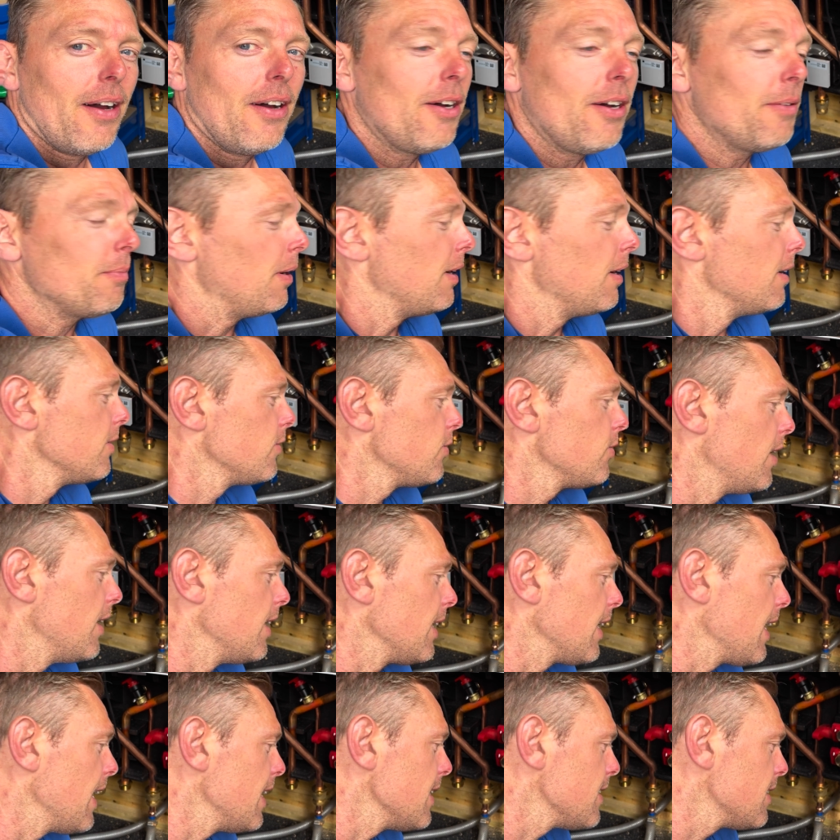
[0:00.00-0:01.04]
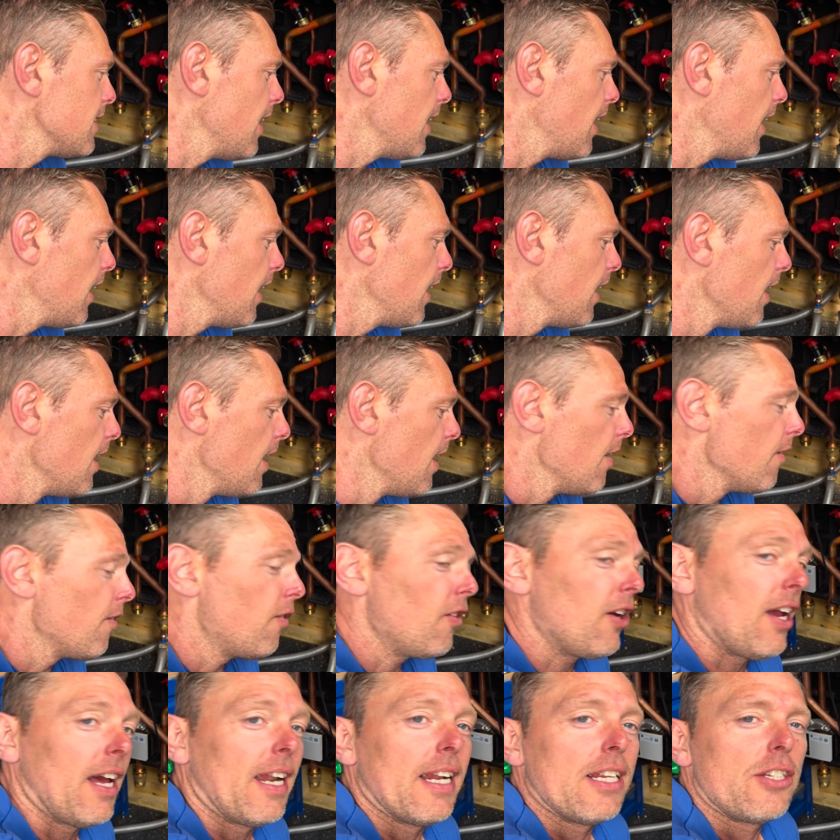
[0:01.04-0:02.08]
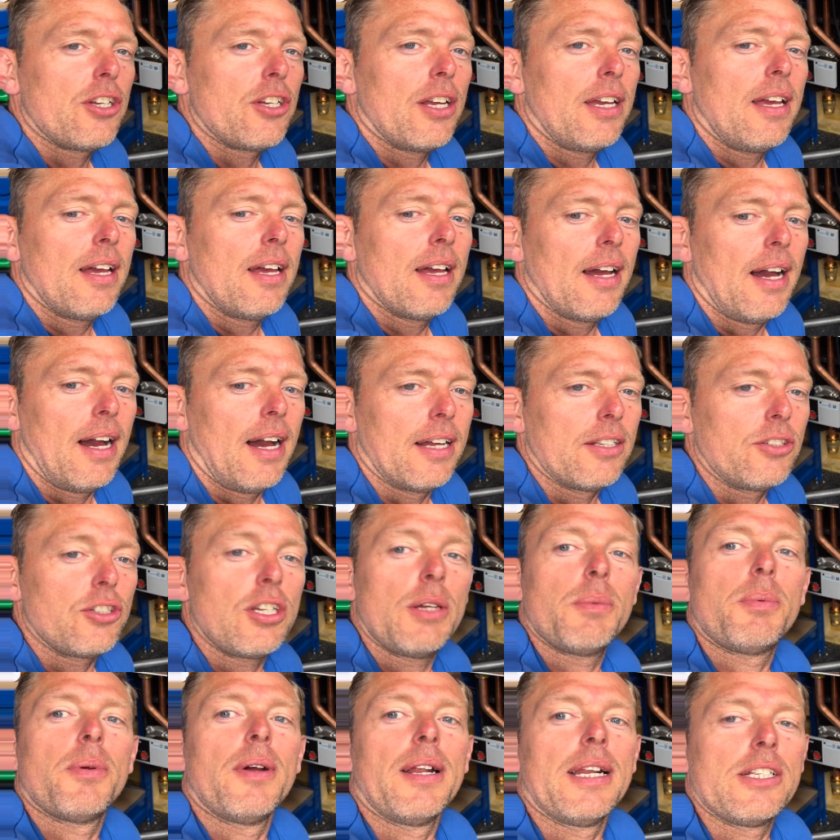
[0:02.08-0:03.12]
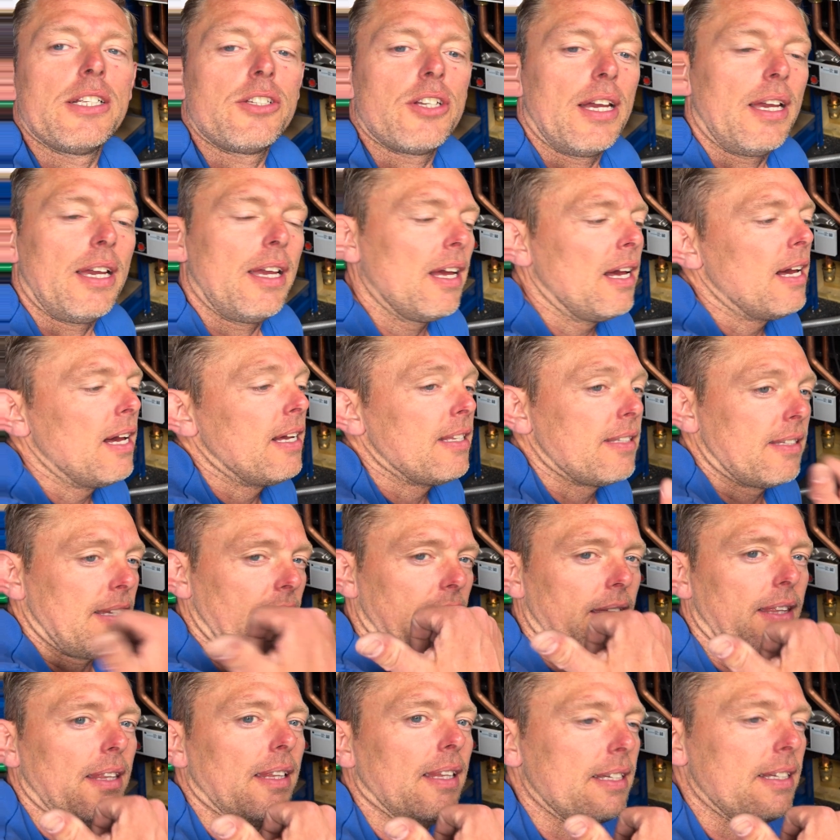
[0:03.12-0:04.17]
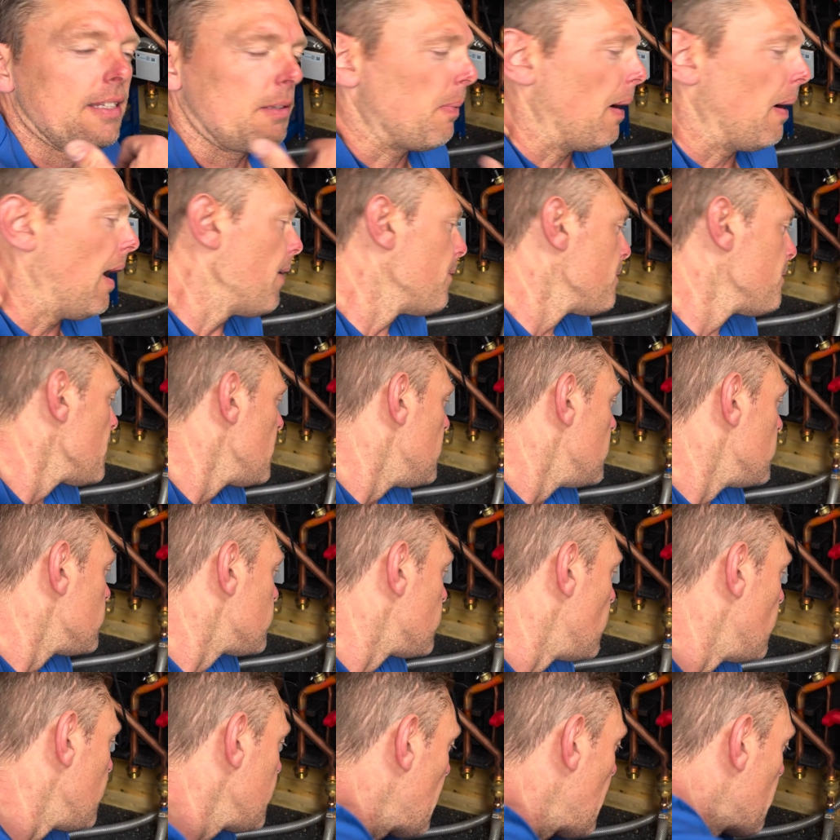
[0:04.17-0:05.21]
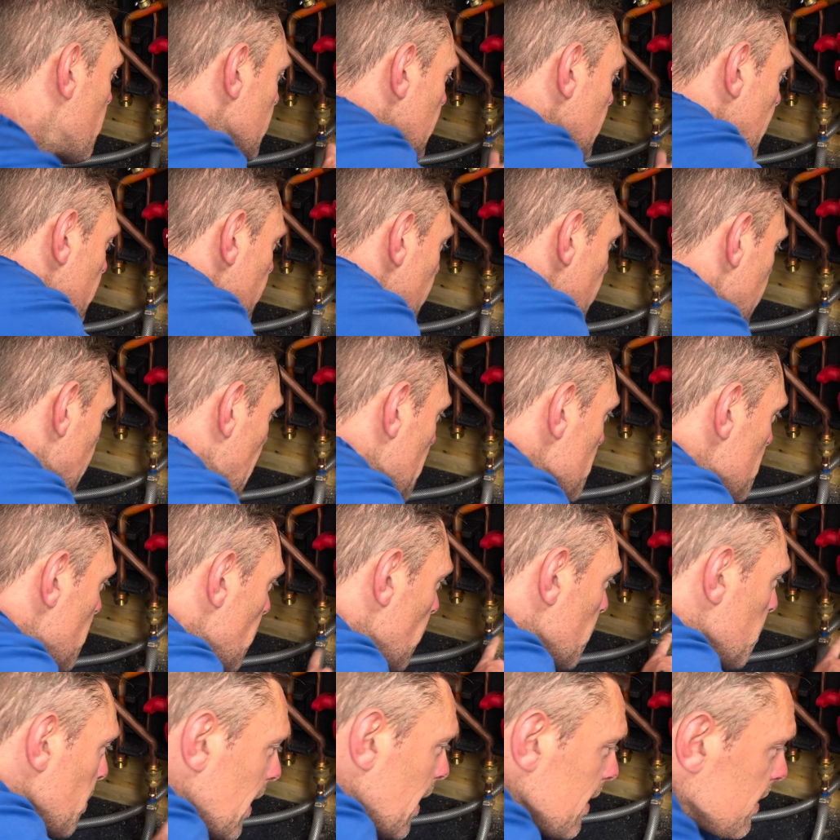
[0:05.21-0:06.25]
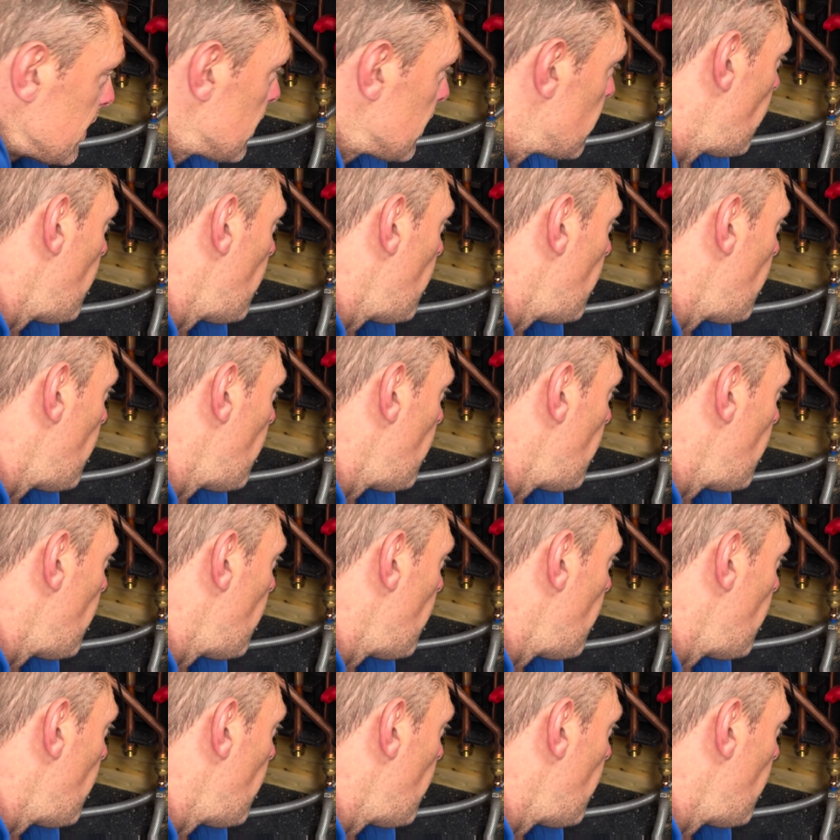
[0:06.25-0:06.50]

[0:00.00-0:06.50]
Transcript: home, trying to get uh, free energy and cheaper energy to heat the lids back. So yeah, we're gonna get rid of them, put plastic